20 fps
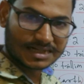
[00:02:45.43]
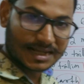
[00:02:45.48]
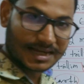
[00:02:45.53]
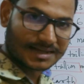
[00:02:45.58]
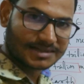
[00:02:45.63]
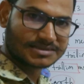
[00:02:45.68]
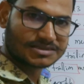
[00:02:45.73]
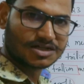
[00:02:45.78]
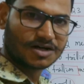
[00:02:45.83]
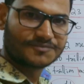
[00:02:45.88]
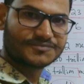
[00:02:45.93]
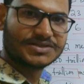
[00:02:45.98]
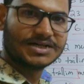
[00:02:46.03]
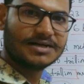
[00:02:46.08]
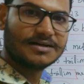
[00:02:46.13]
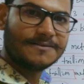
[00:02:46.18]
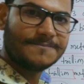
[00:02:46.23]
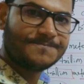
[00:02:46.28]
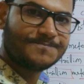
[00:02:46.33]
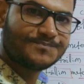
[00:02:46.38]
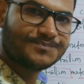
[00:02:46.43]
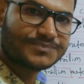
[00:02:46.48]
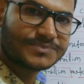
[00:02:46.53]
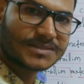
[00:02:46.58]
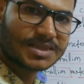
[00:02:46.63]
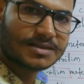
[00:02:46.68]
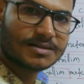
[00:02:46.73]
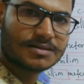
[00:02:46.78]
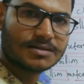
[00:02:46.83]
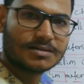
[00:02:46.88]
the length of the
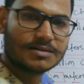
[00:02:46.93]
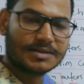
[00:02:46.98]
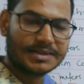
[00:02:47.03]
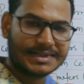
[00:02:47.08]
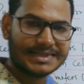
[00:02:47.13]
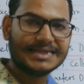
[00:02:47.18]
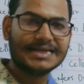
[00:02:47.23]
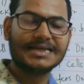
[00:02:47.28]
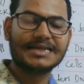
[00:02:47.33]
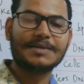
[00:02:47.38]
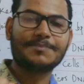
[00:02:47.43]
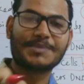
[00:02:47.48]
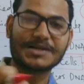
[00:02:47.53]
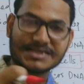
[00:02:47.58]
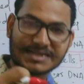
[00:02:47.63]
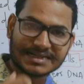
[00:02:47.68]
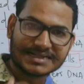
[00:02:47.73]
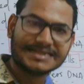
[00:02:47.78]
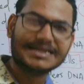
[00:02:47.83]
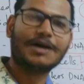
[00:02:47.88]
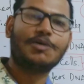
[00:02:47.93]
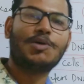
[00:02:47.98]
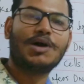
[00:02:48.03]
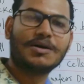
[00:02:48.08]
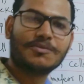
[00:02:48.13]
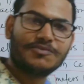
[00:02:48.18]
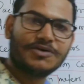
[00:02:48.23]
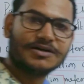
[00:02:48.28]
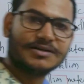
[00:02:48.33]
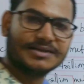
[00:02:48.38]
DNA present in
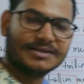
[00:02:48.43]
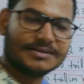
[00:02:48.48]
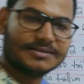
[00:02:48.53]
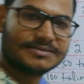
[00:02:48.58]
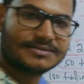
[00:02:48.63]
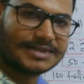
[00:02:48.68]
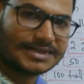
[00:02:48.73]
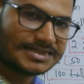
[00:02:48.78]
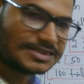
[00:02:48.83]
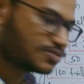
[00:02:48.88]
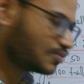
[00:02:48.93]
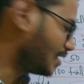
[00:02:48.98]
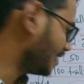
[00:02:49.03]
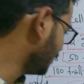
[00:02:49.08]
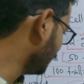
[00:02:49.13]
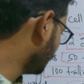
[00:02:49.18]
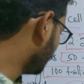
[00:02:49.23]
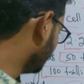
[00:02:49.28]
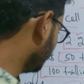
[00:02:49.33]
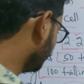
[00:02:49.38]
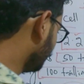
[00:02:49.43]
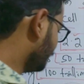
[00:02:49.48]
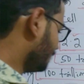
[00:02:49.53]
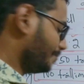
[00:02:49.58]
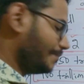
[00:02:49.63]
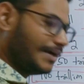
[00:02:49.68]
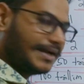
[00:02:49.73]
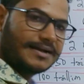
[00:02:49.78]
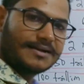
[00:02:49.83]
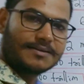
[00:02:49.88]
our body. That is why
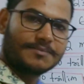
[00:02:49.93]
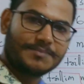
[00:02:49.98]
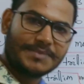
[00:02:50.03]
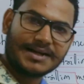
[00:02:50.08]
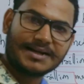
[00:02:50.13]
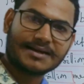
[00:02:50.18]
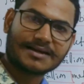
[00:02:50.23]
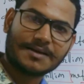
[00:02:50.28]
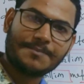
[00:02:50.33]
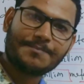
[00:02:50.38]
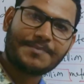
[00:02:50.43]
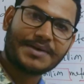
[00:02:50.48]
I made a